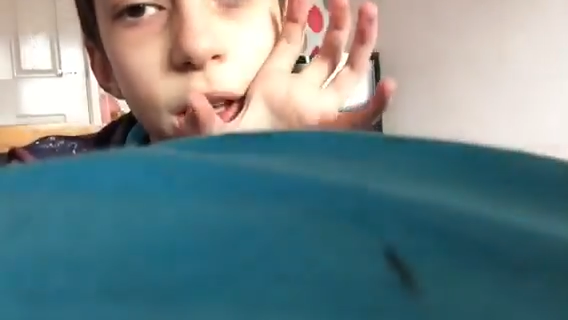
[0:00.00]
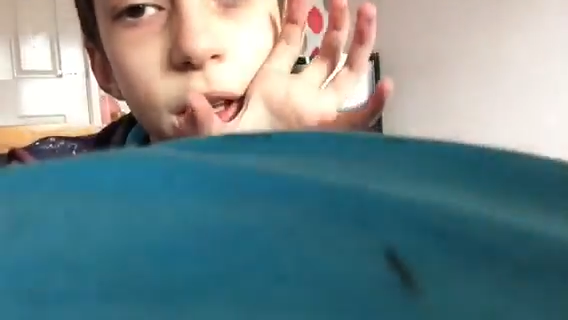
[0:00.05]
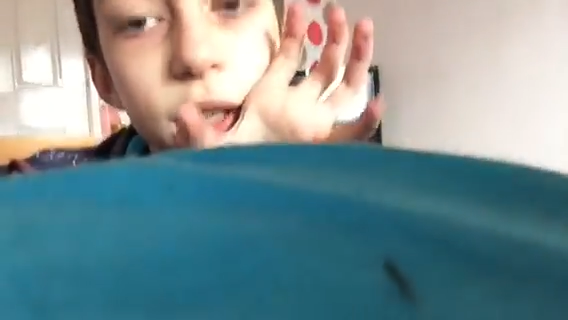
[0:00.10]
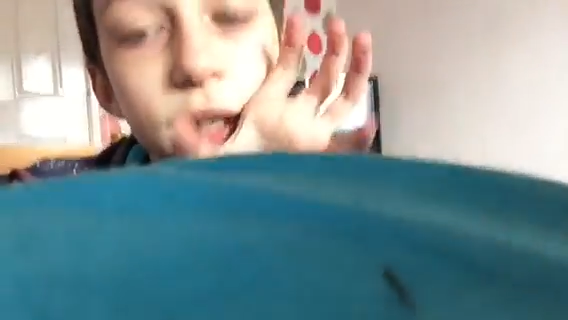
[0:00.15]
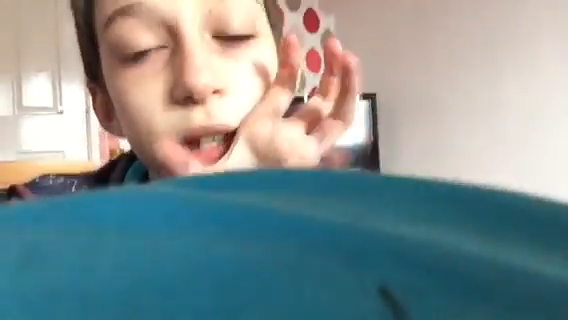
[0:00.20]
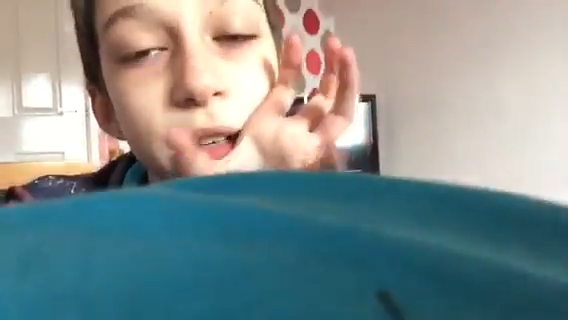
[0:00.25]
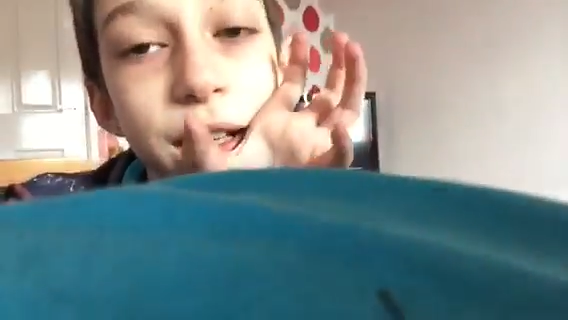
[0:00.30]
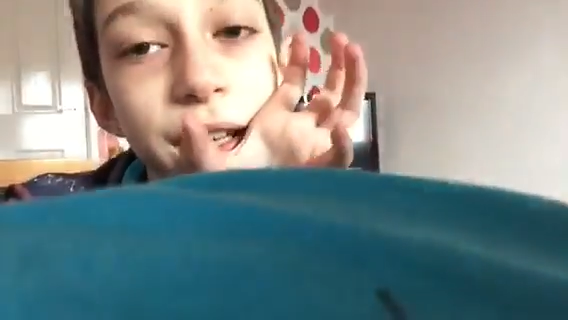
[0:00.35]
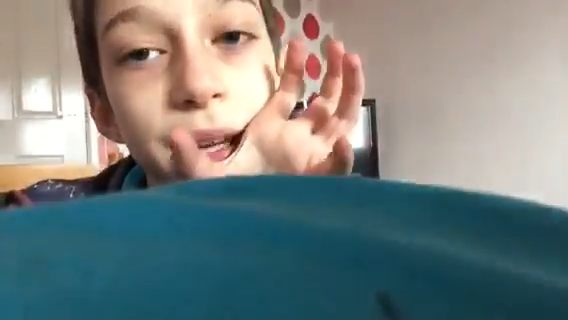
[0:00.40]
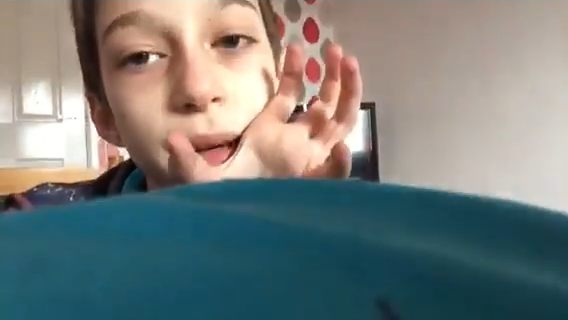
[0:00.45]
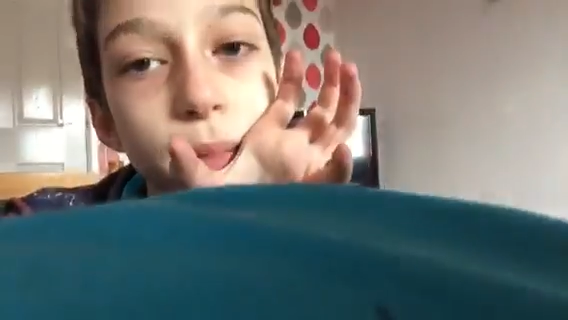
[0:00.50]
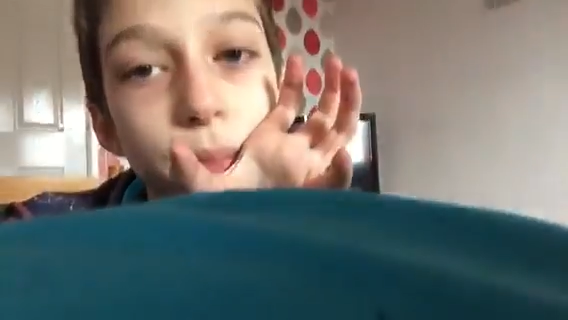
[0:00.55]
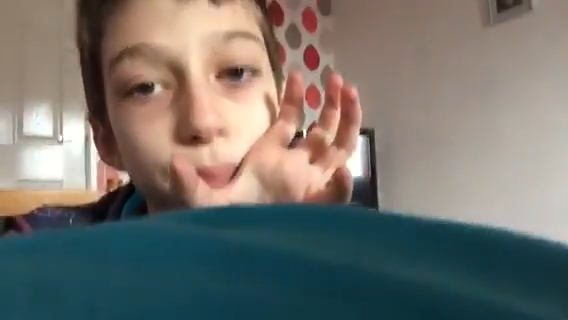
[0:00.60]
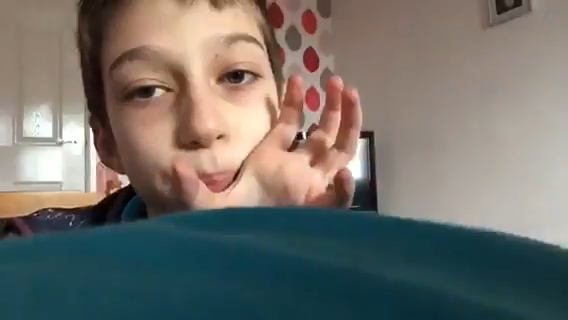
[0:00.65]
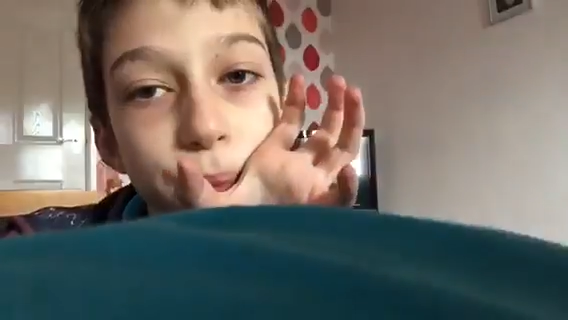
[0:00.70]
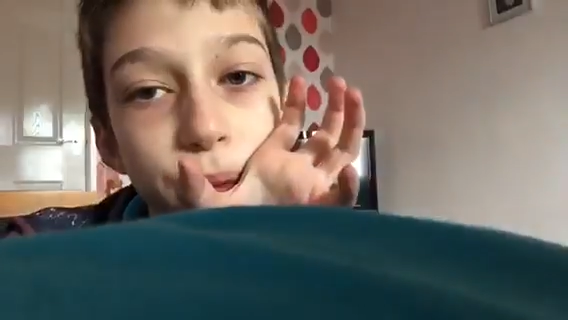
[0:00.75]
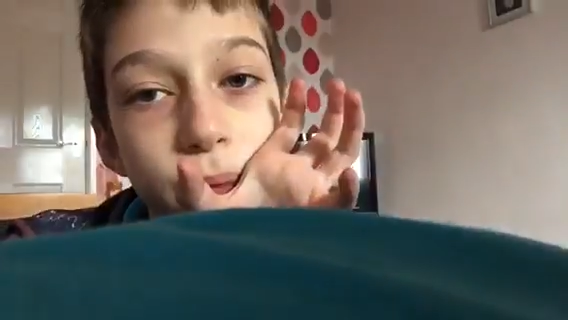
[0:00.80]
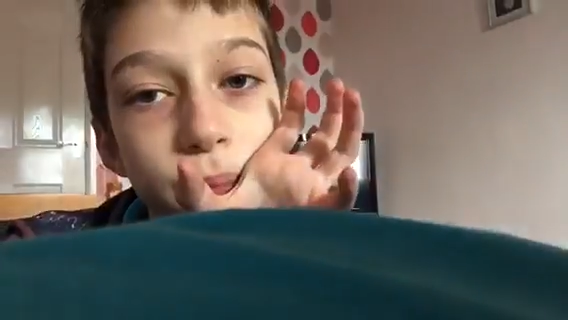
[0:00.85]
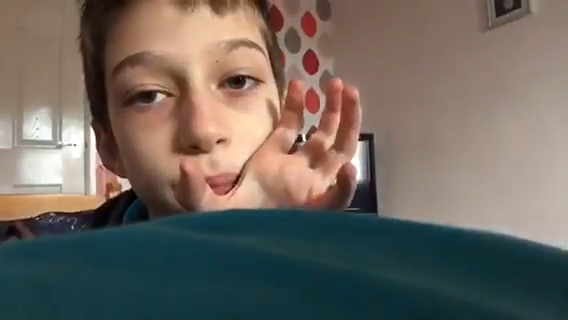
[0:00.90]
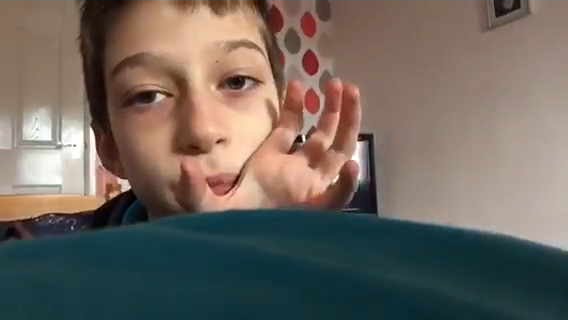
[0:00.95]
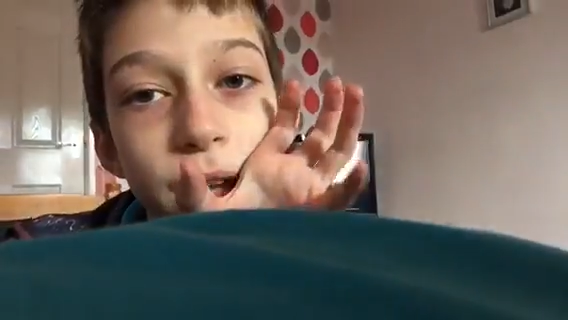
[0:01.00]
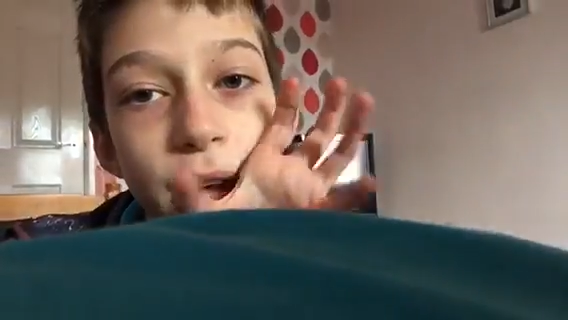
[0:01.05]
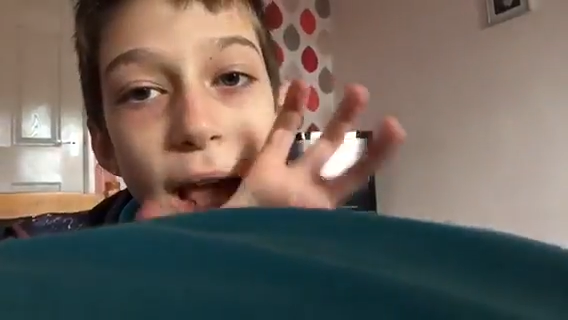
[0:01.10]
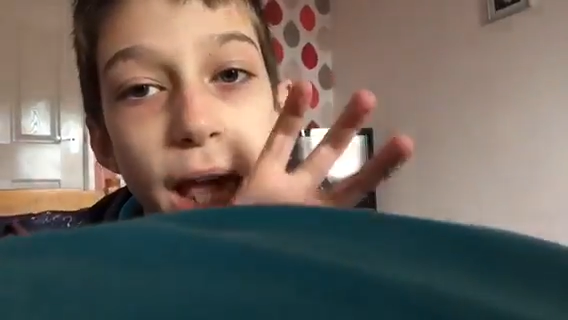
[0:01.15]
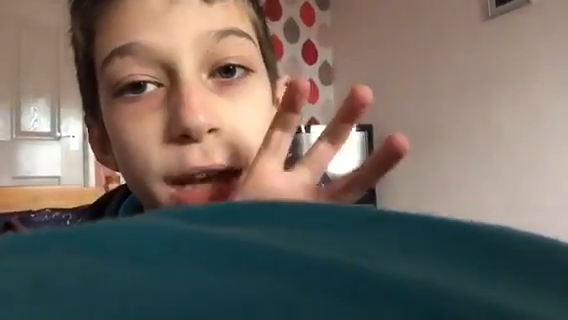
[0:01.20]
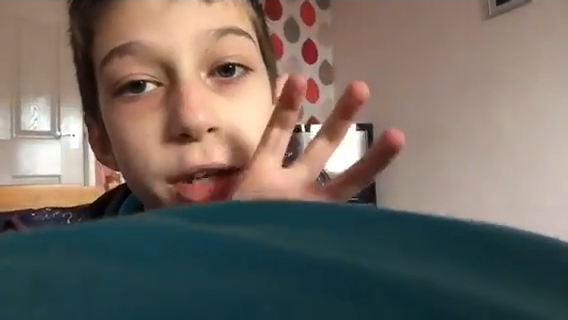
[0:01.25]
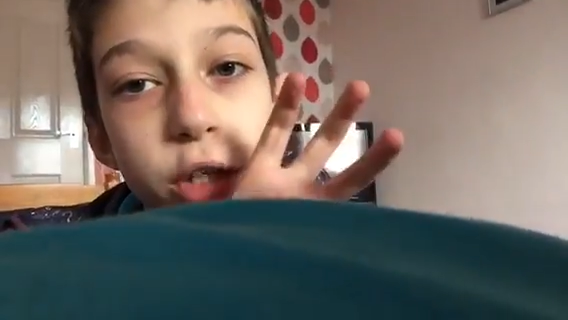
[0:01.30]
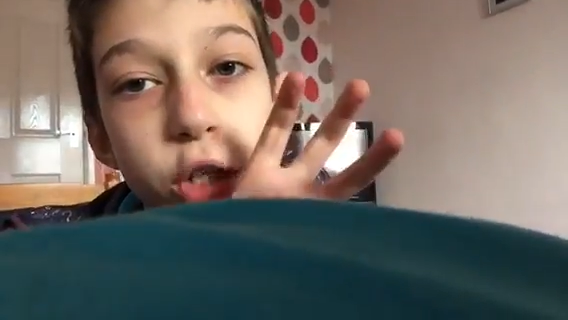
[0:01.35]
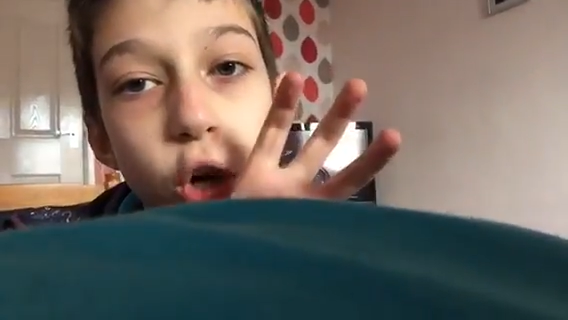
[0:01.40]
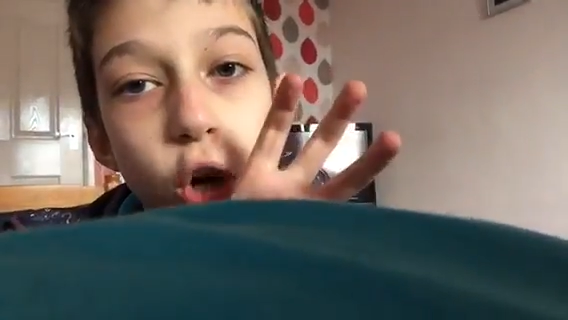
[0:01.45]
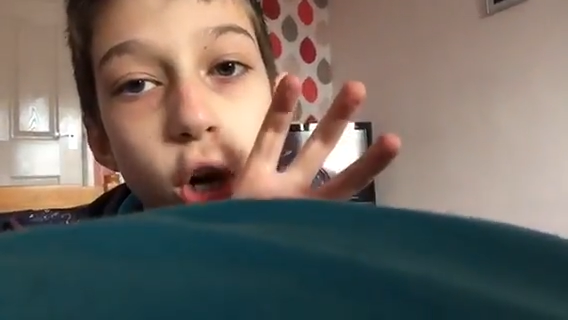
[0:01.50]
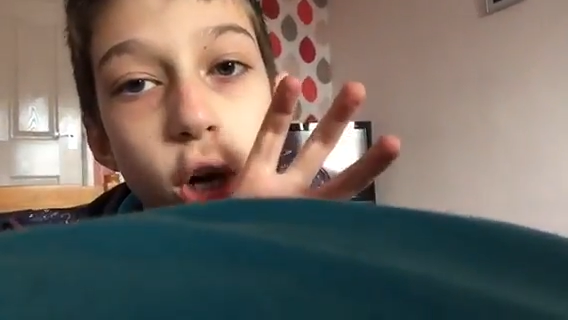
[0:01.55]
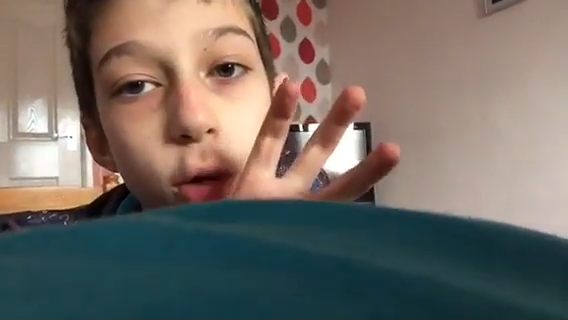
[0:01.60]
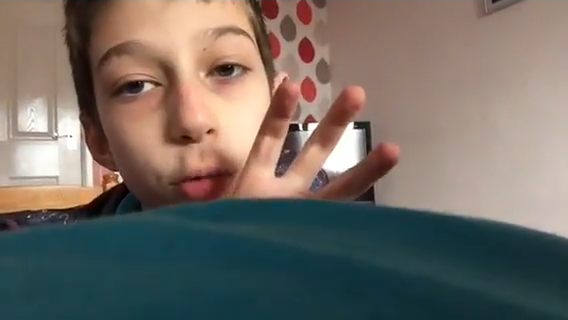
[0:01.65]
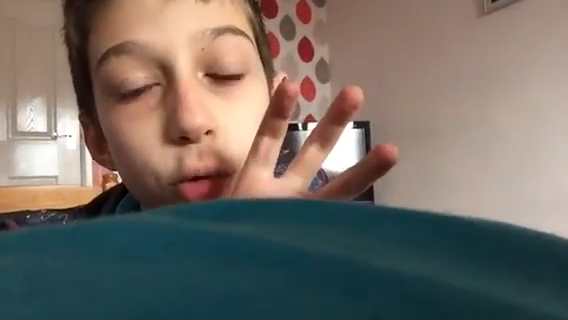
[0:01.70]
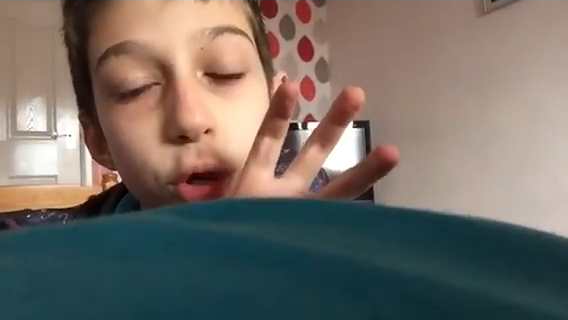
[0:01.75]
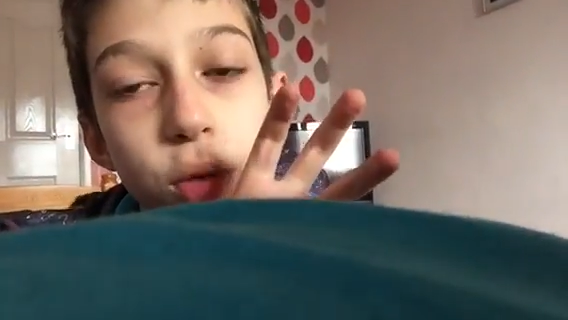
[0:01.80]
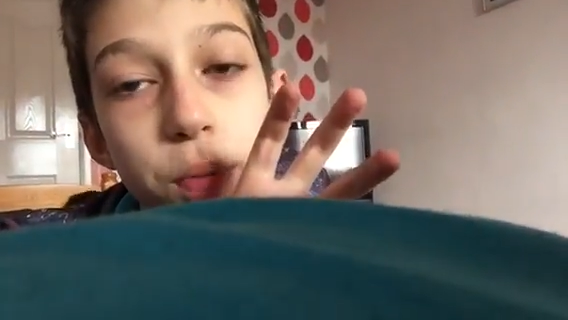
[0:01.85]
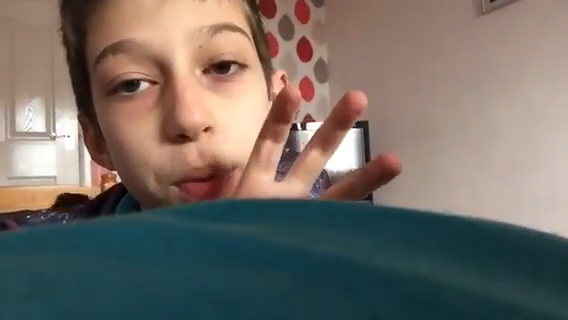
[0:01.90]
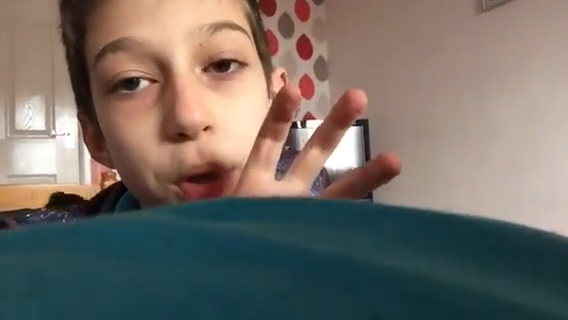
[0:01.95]
clip and I
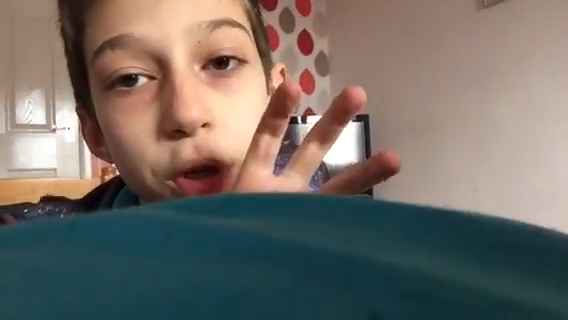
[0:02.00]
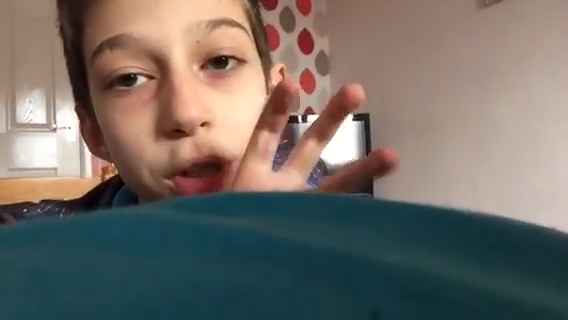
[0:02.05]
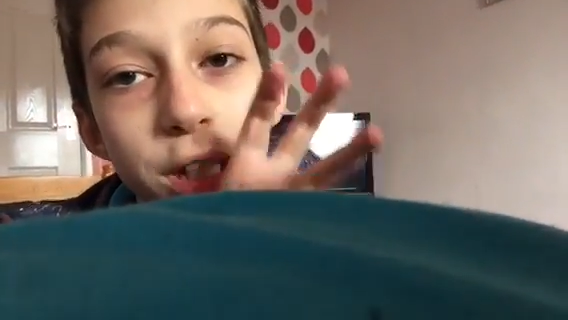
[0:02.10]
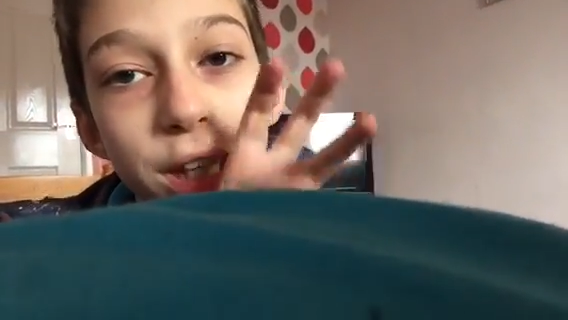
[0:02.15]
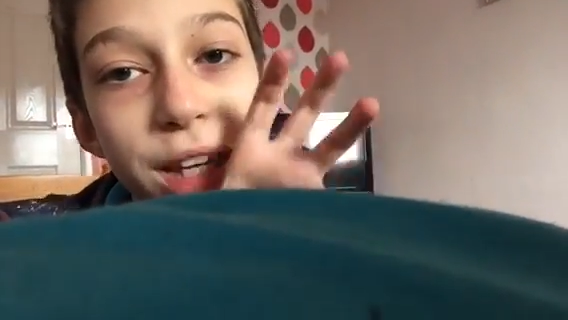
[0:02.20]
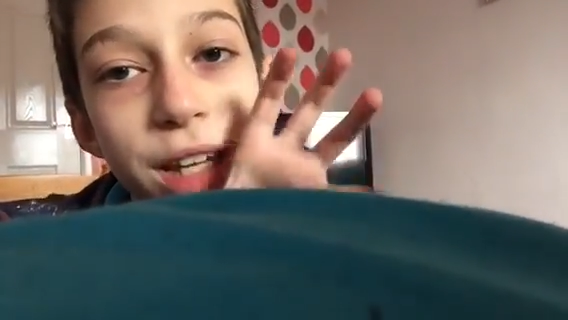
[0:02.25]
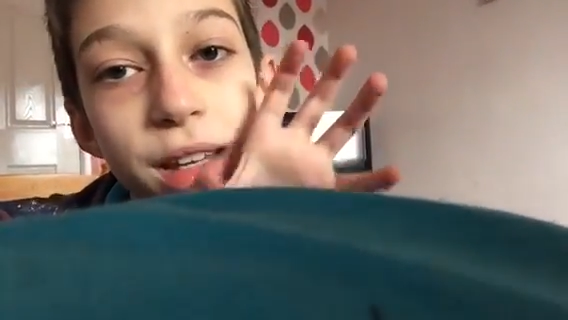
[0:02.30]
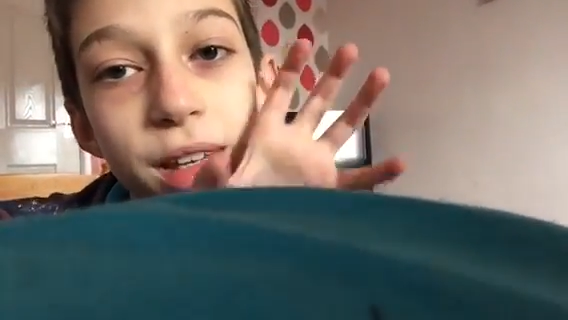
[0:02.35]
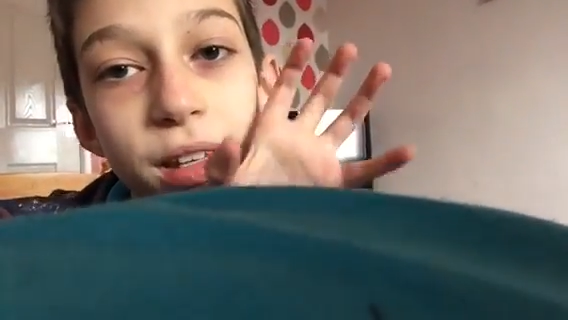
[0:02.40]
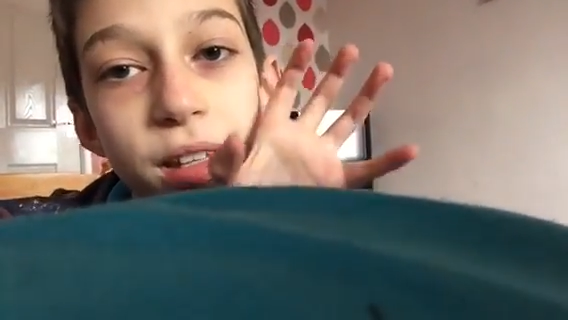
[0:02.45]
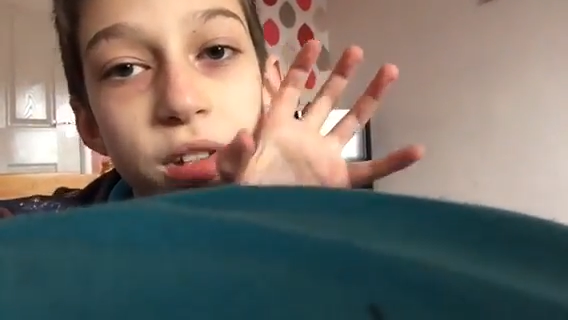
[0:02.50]
would put it